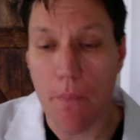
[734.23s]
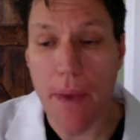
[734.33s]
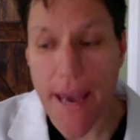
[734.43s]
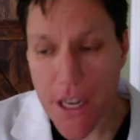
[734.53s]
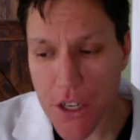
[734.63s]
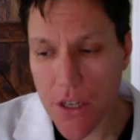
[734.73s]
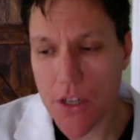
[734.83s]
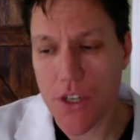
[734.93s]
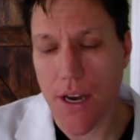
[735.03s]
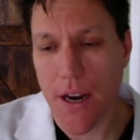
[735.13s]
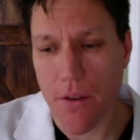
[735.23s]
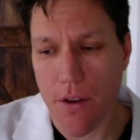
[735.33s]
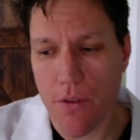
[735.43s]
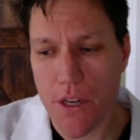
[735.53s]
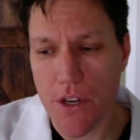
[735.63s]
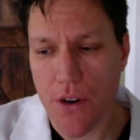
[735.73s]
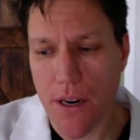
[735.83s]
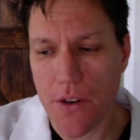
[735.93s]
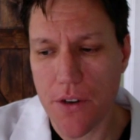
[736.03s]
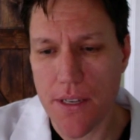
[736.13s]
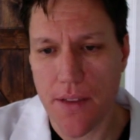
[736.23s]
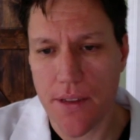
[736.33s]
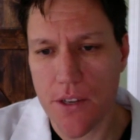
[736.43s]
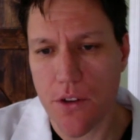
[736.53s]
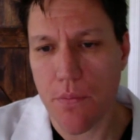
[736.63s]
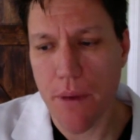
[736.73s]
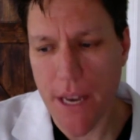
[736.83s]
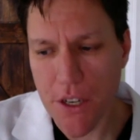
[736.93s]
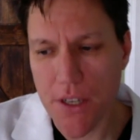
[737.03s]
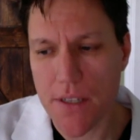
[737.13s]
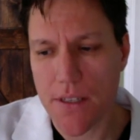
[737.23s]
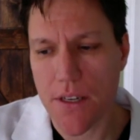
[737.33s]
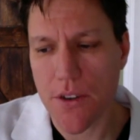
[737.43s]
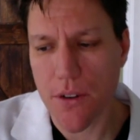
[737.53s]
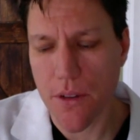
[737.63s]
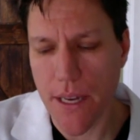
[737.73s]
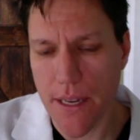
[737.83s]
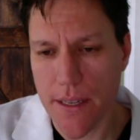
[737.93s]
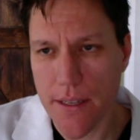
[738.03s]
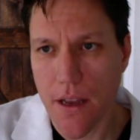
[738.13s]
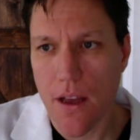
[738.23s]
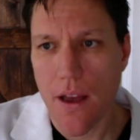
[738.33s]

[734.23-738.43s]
patient shadowing, really trying to understand things through a patient-centered lens,